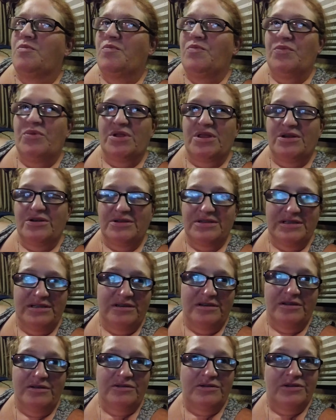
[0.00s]
But there's still
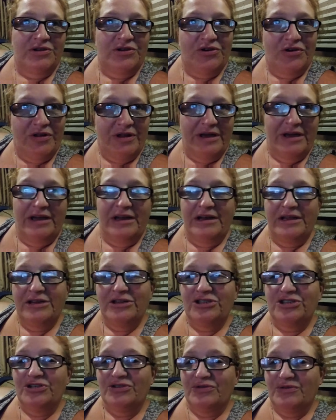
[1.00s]
those underlying
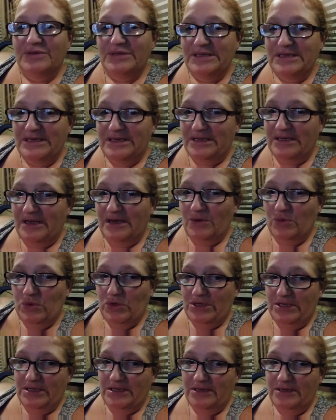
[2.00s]
issues that I
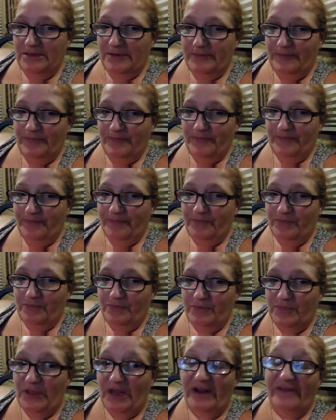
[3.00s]

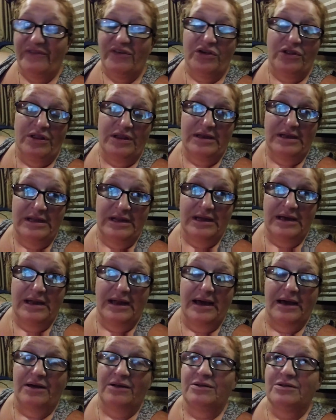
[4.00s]
feel need to get
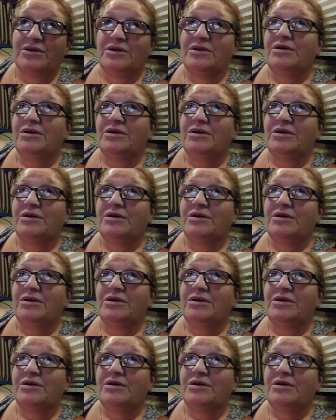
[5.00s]
out,